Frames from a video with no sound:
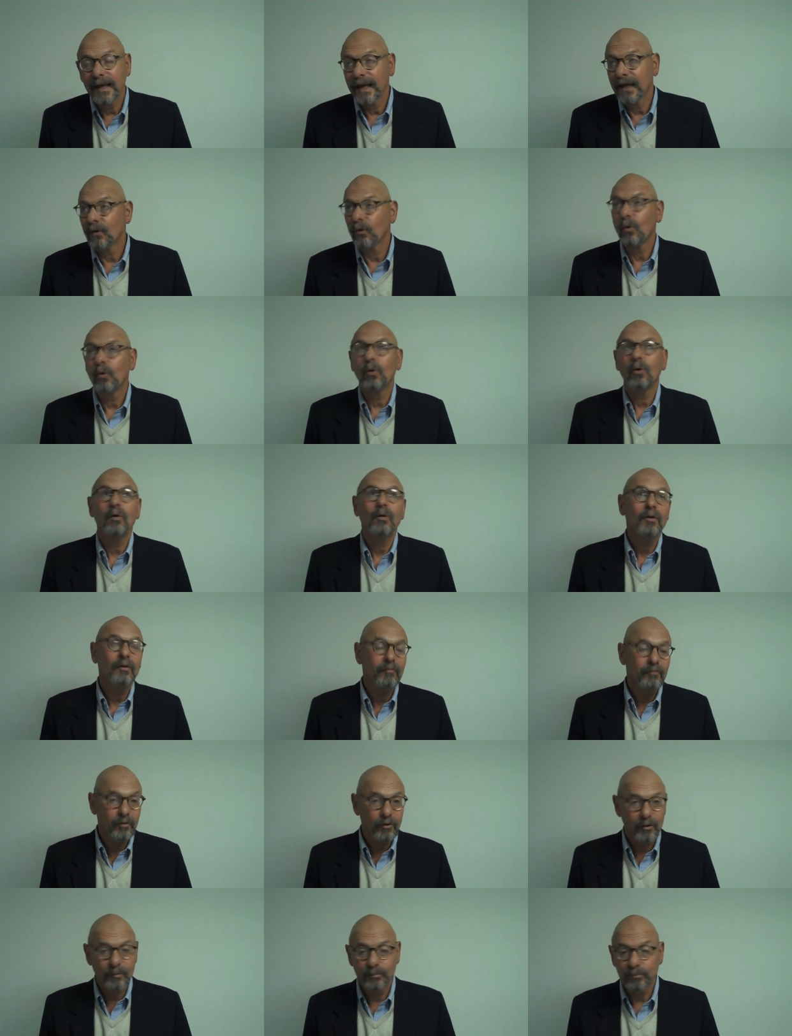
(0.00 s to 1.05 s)
and all
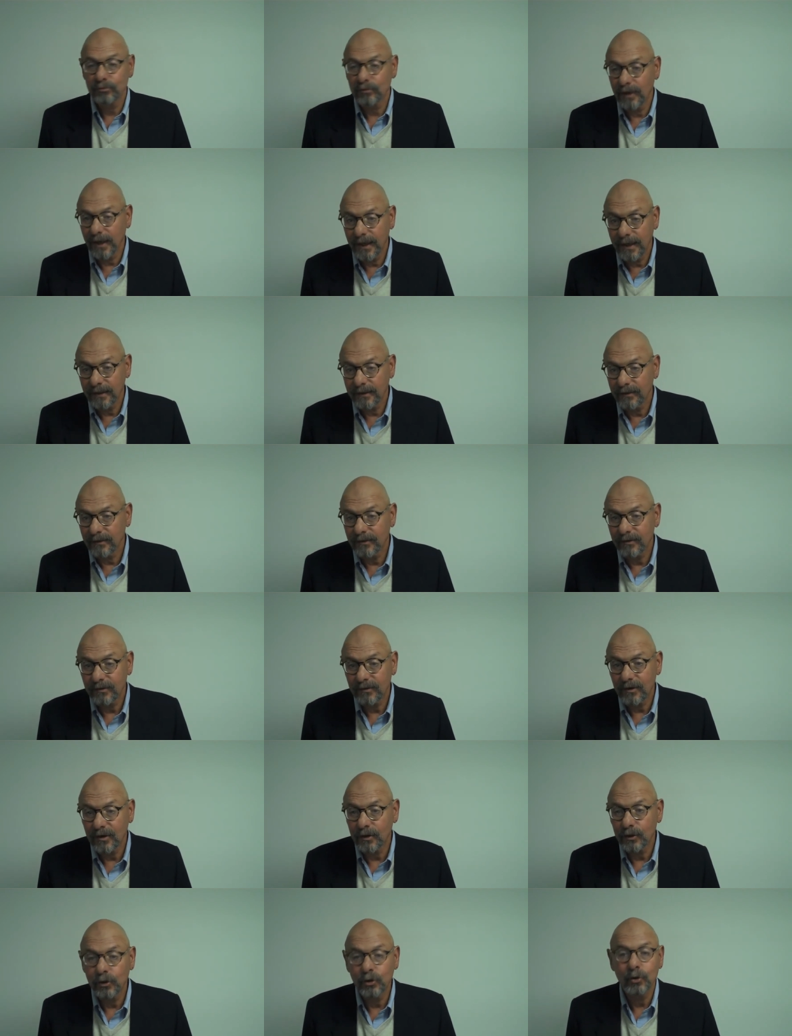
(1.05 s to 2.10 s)
of your brain's
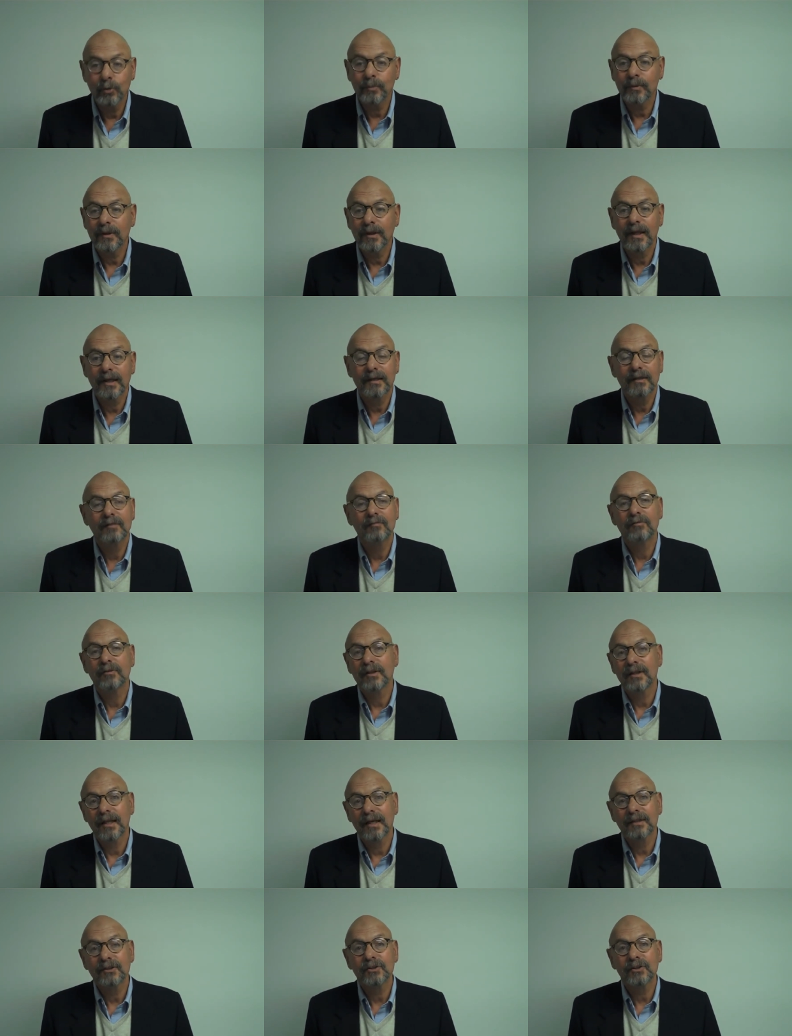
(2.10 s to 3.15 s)
accumulated
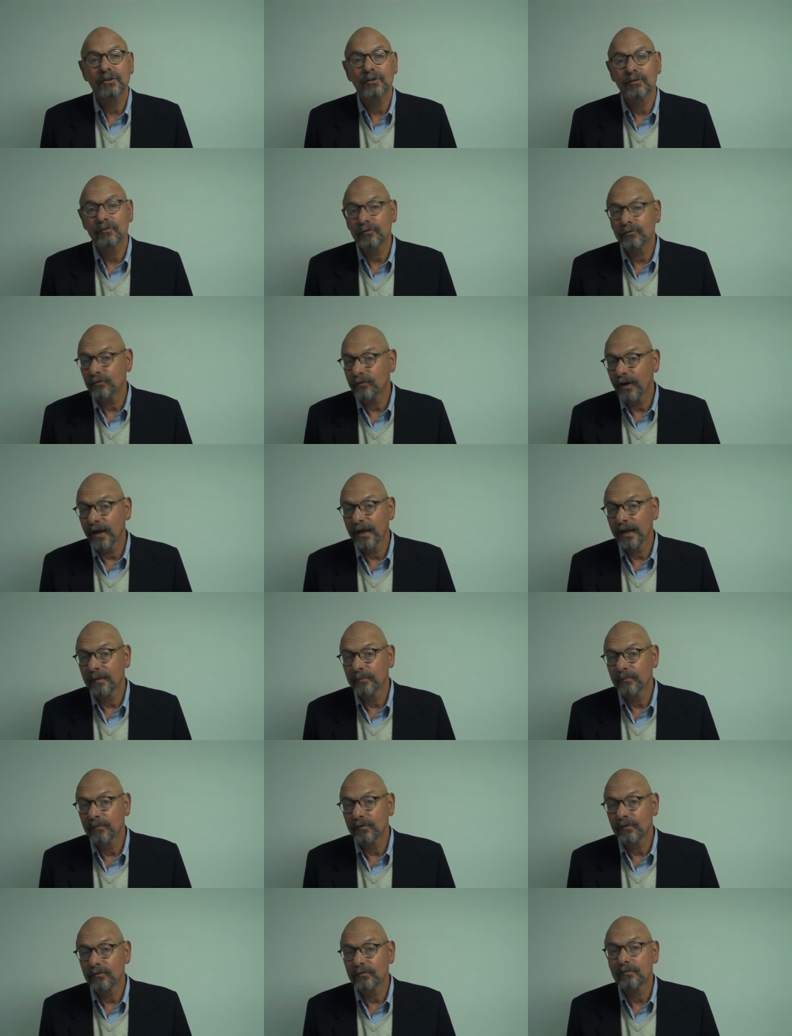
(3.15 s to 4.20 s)
relational
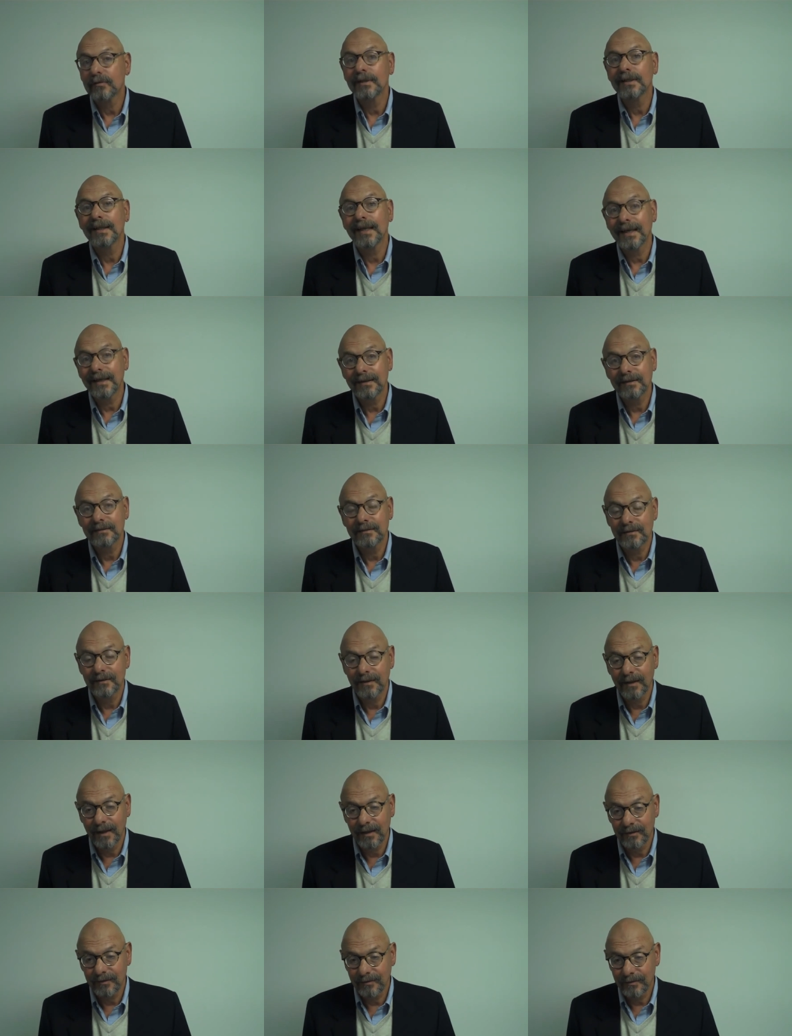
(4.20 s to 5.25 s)
frames related to
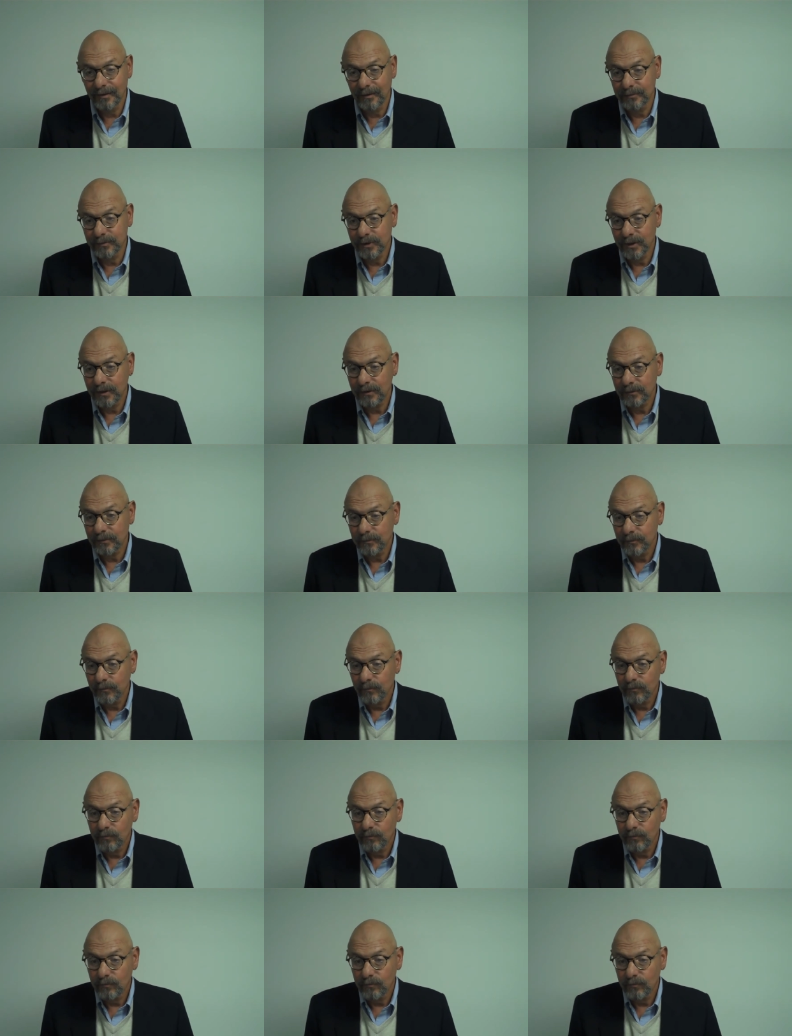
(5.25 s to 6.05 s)
that subject.